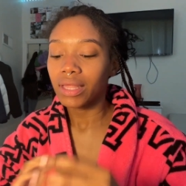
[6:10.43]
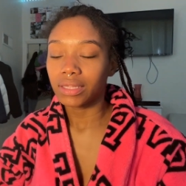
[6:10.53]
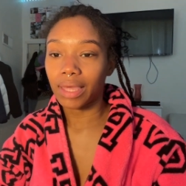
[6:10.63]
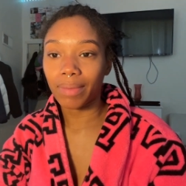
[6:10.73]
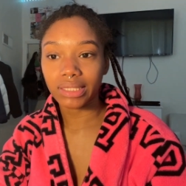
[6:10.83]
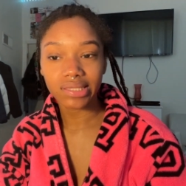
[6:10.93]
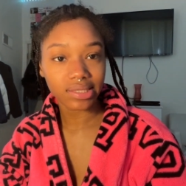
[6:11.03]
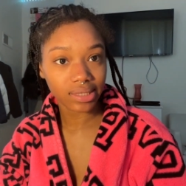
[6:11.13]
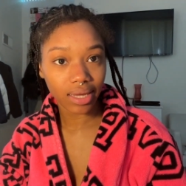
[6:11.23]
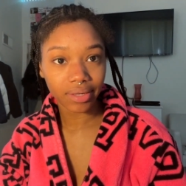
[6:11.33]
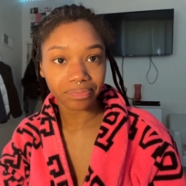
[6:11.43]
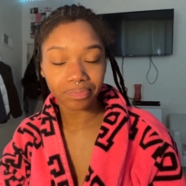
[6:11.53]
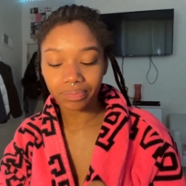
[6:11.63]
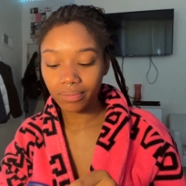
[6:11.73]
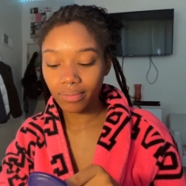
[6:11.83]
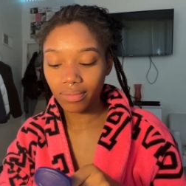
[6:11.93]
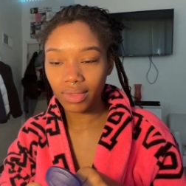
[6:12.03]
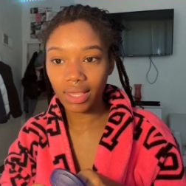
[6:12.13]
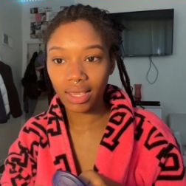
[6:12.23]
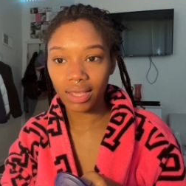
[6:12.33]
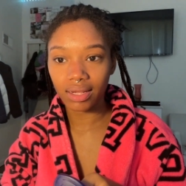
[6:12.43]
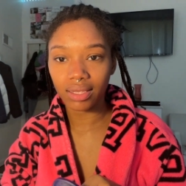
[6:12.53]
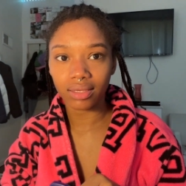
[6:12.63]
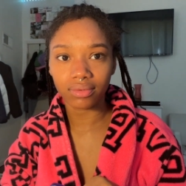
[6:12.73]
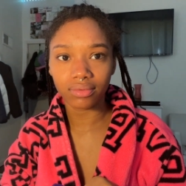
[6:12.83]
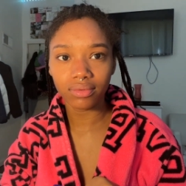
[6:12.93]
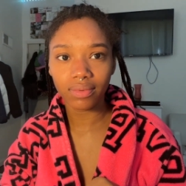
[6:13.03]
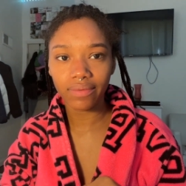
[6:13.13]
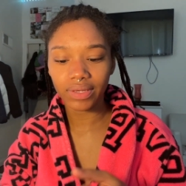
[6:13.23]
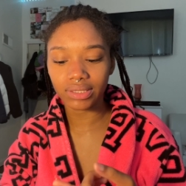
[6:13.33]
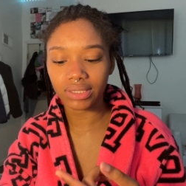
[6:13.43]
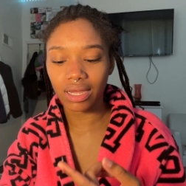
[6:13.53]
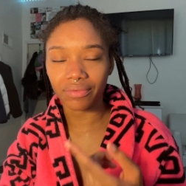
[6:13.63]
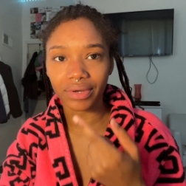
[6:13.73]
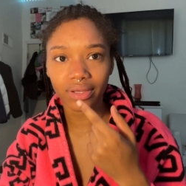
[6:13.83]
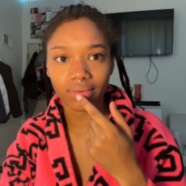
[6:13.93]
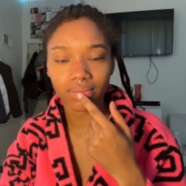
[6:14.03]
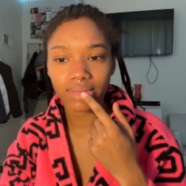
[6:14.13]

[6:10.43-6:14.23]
like my TikTok. And then, oh, my face just got red.